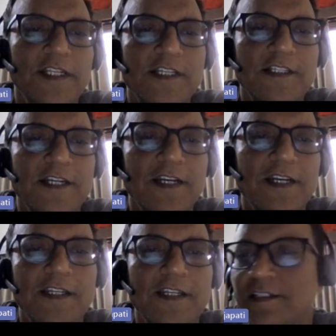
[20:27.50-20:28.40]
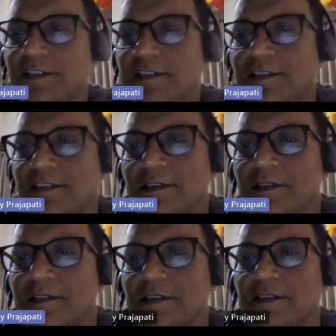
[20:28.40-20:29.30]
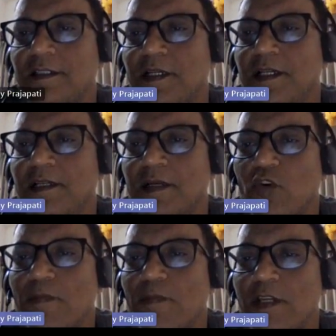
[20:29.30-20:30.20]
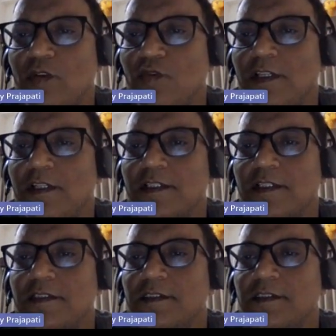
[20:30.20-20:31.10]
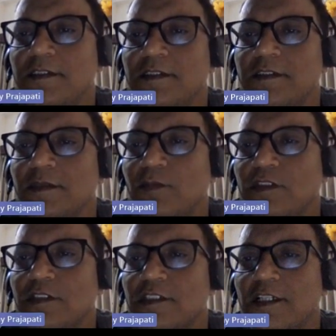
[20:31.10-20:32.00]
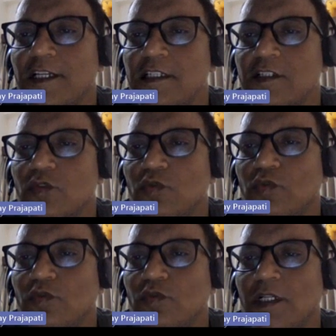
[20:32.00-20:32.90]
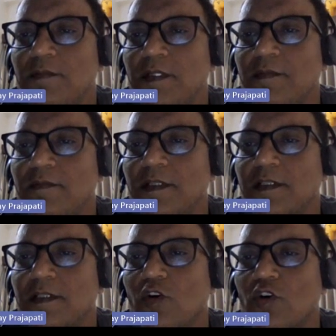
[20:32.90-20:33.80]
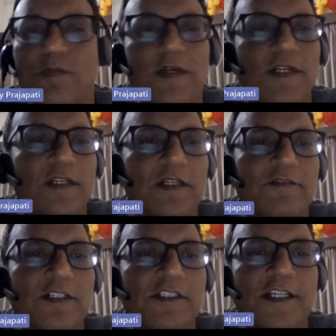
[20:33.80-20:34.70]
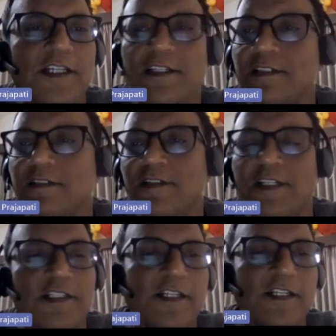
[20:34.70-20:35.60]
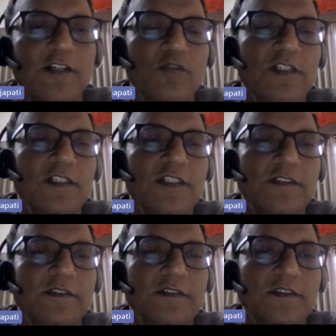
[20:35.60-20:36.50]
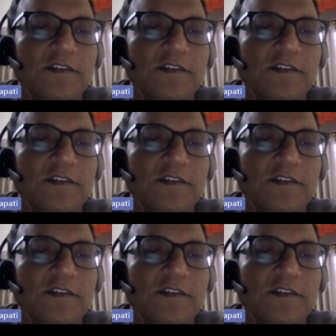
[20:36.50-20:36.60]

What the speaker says: We can set like a different property over here. Suppose stress to, make automatically with set. We can set over here.